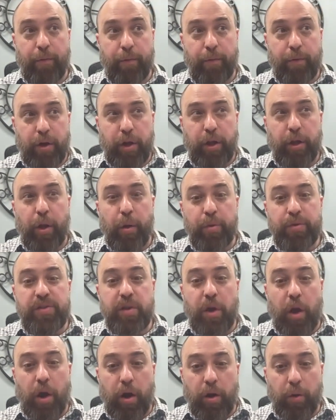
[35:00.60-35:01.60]
close
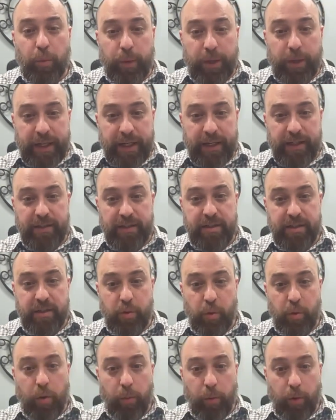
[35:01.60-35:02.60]
are we to
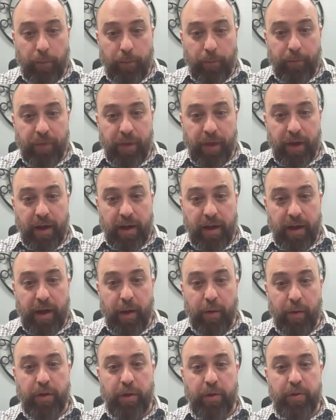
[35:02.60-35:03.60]
normal?
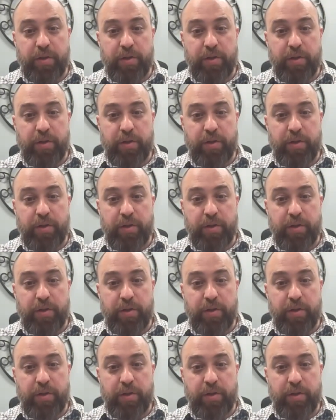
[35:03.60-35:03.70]
How close